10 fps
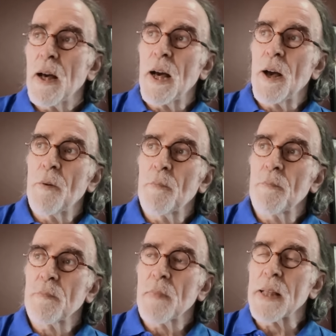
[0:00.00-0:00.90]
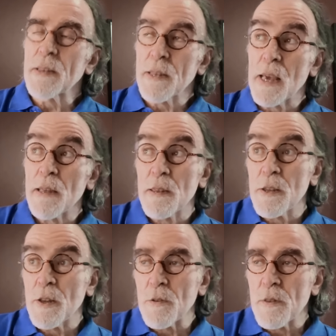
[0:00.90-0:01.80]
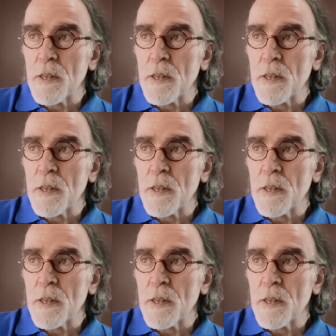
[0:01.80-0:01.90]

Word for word: Um, and today's, you know,